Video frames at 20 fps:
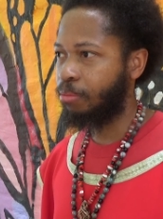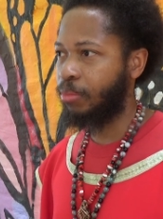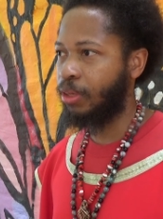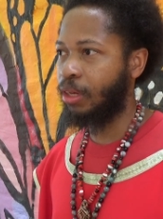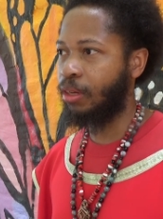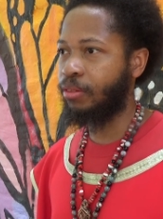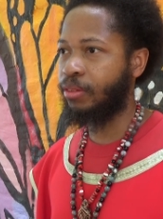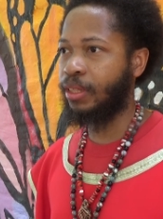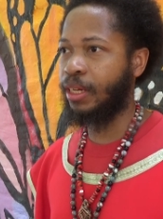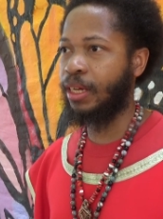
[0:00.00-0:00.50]

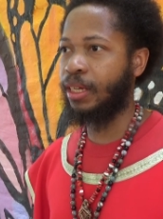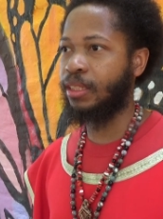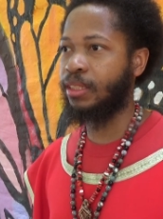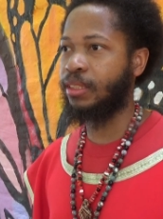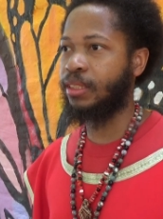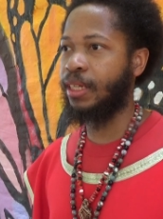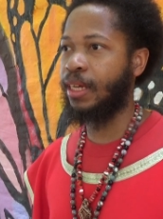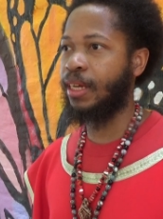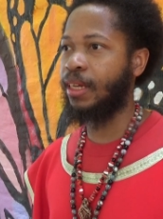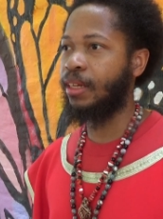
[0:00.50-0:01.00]
uh, thing,
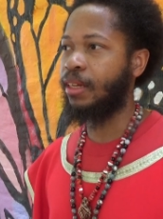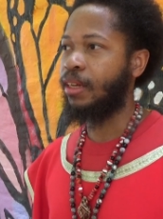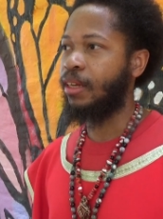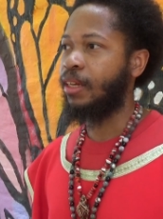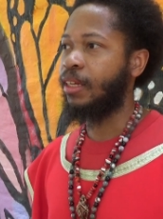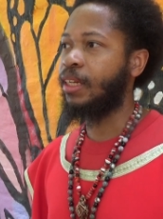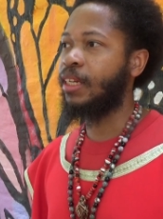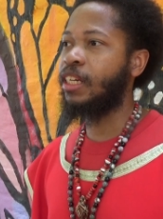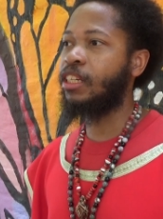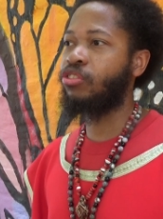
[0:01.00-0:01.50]
is that
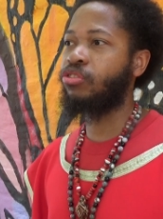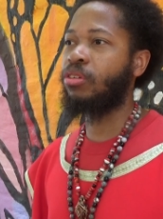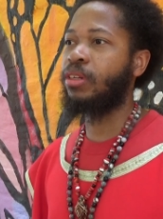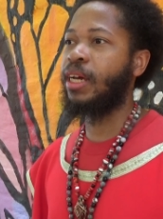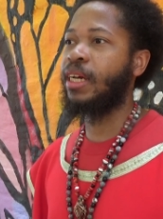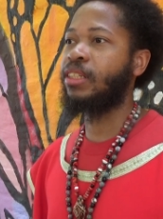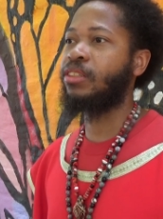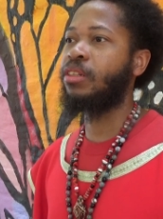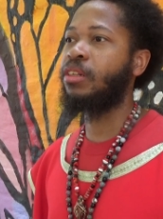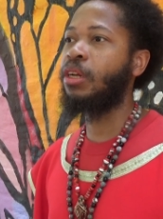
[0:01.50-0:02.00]

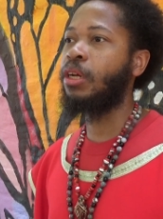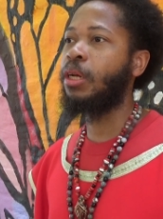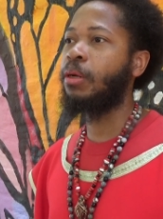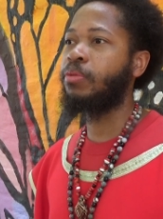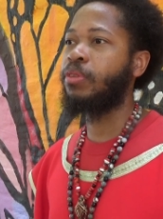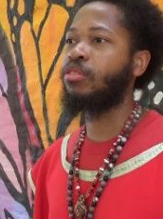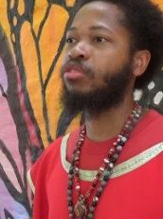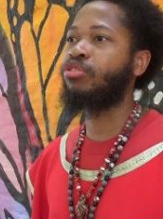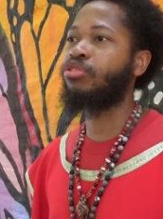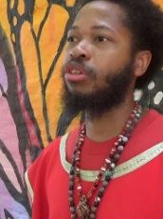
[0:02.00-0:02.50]
Israelites
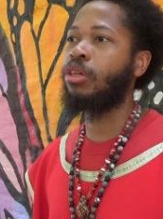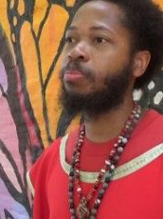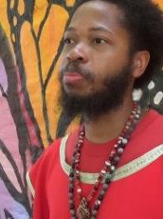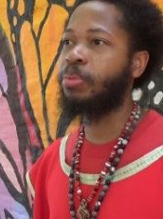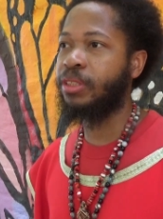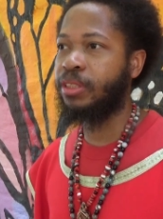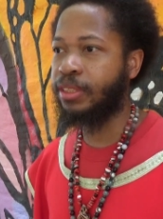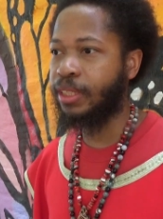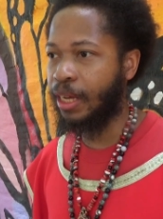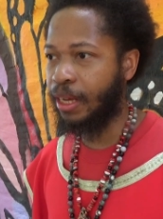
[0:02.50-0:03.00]
love the
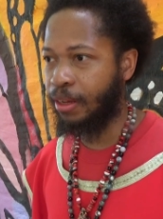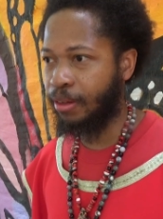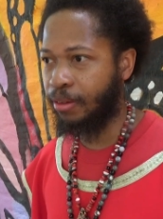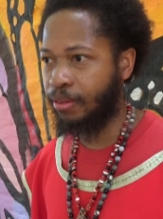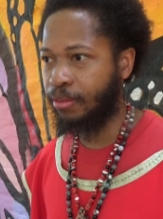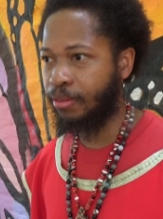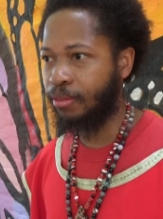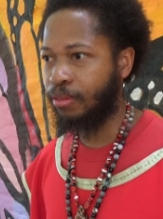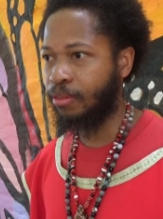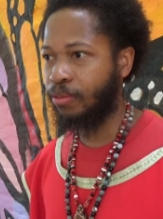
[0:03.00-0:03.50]
trumpet sound.
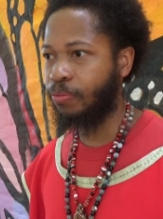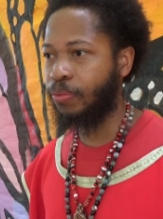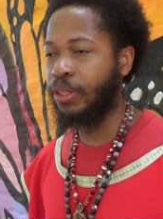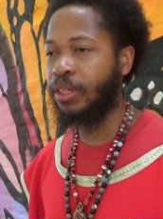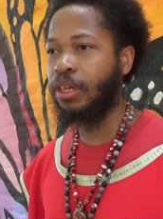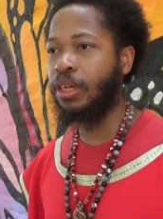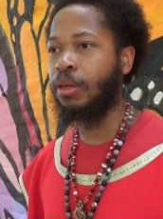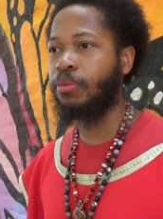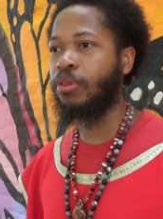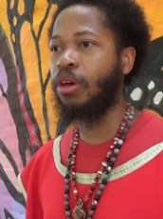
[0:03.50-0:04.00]
We
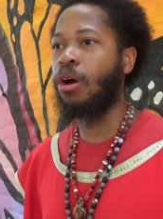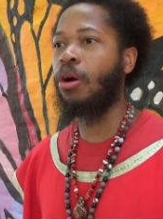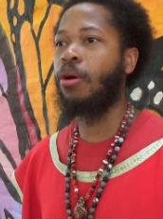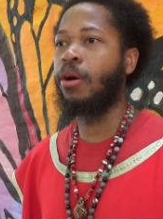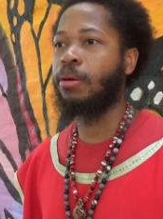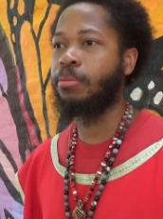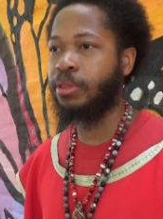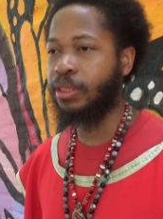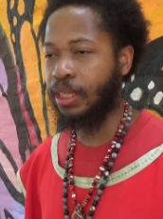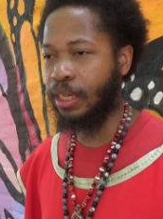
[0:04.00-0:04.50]
love the
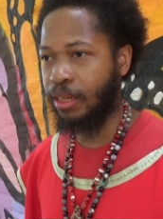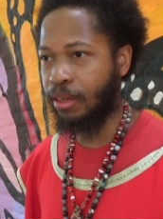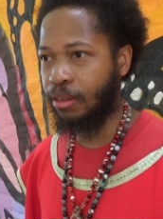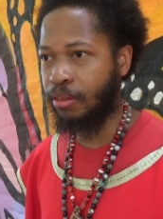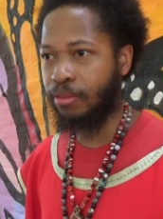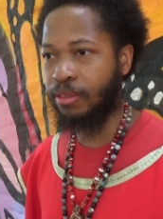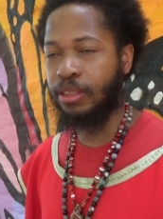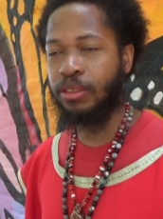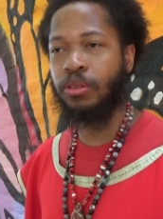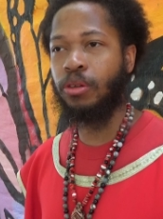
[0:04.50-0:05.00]
harp
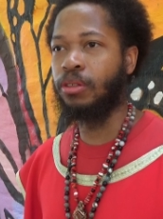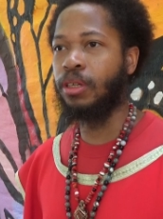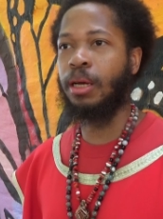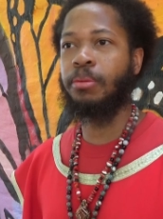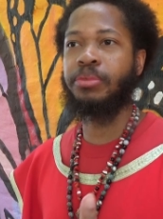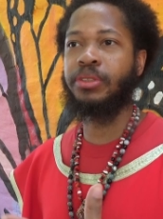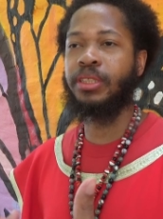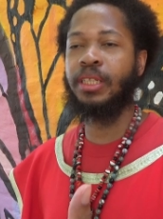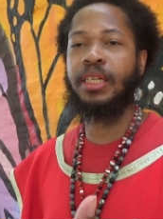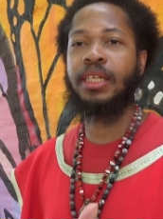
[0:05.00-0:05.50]
sound. And you know I'm
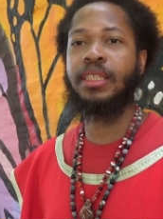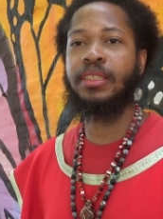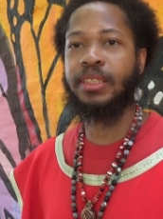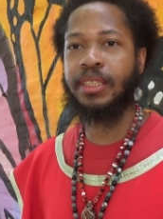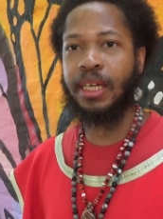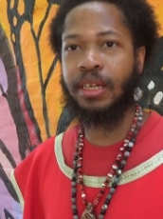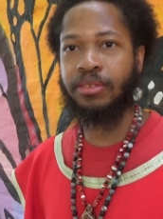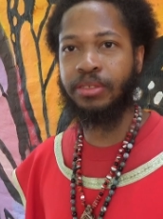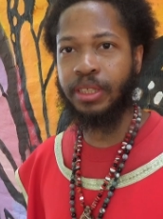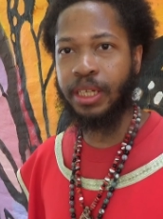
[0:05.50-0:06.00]
saying?
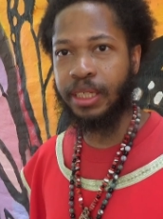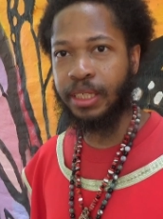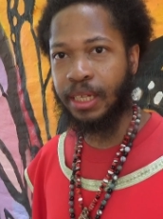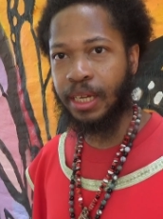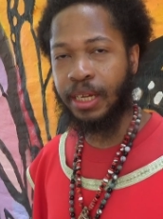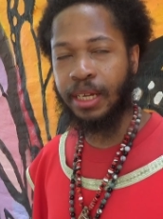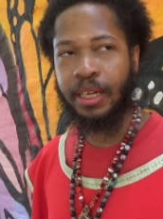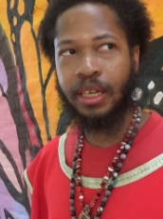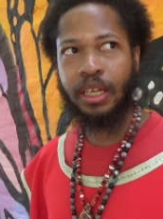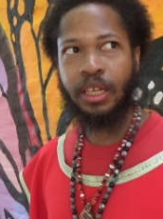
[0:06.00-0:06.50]
Sounds like
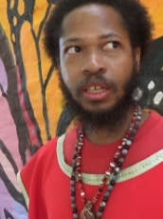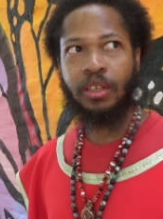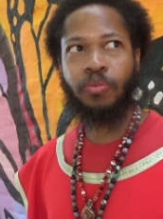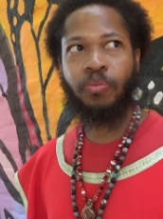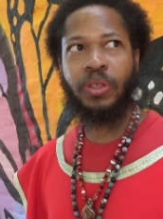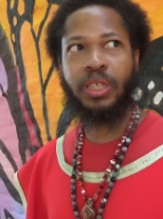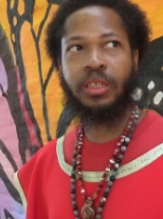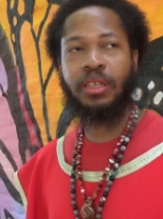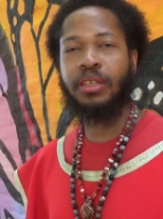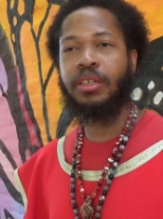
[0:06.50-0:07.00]
that.
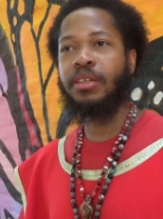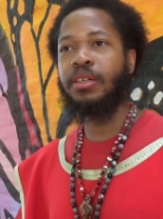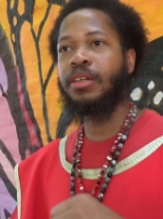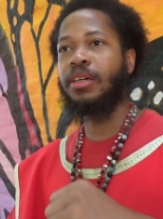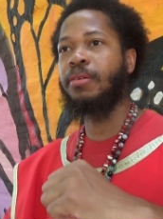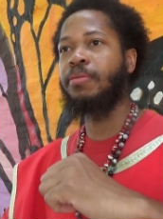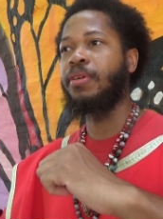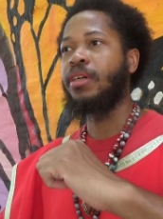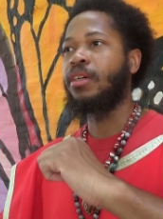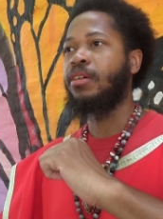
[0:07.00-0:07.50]
We
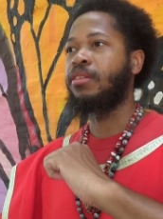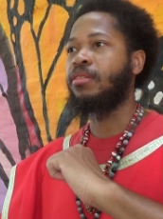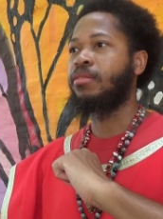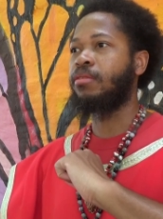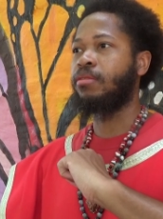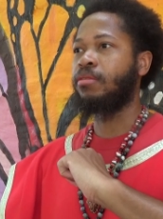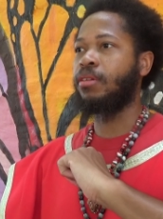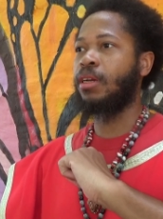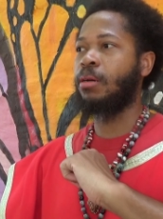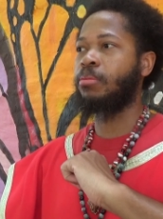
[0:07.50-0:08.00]
love,
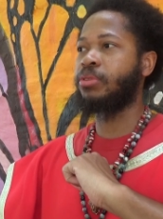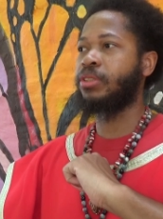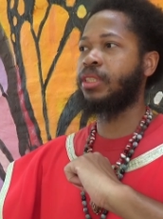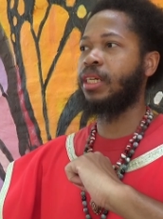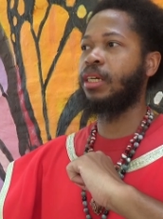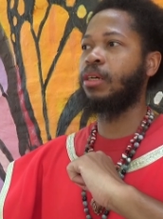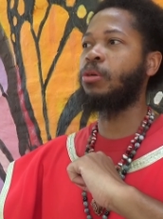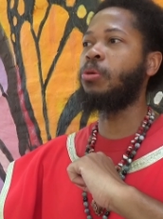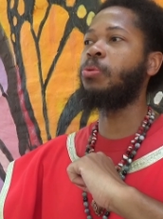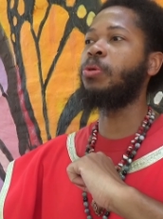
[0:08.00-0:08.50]
you know I'm
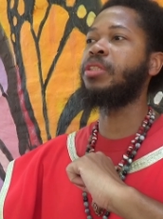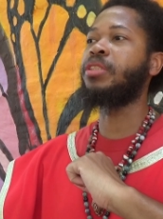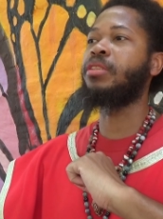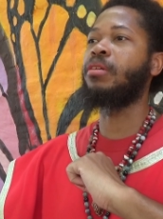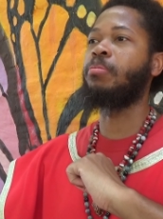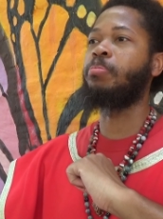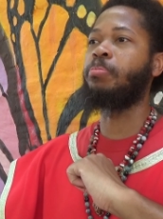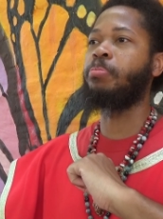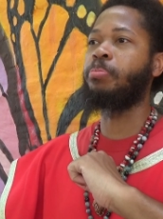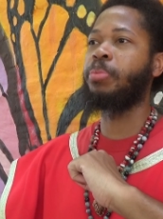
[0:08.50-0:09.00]
saying, who is
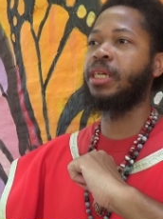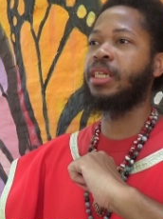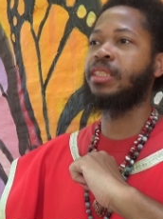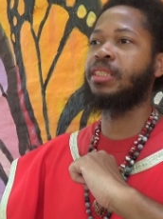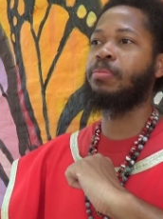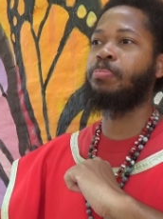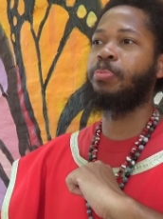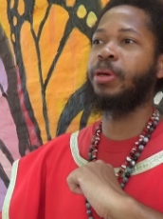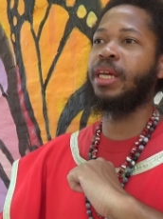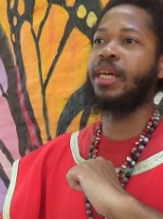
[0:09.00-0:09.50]
the
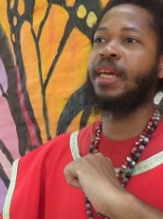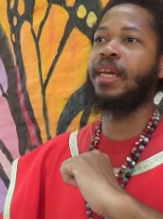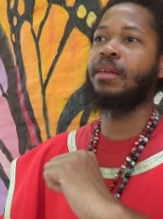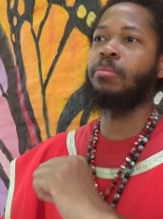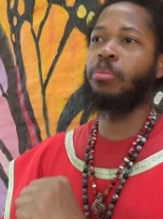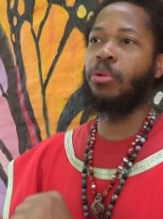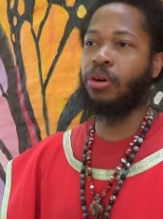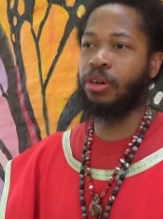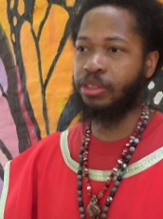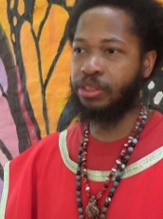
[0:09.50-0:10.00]
best band
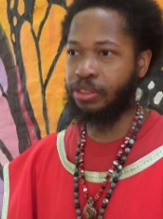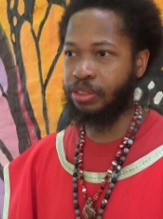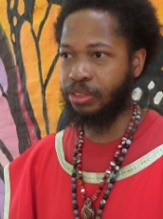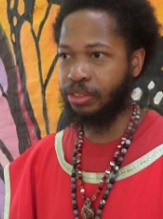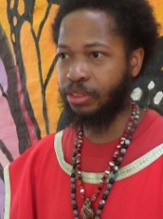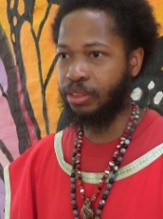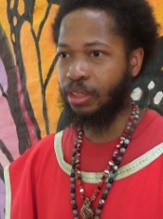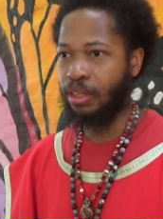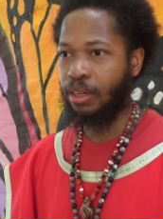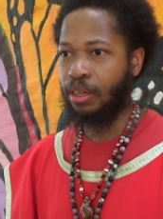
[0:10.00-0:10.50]
marshals?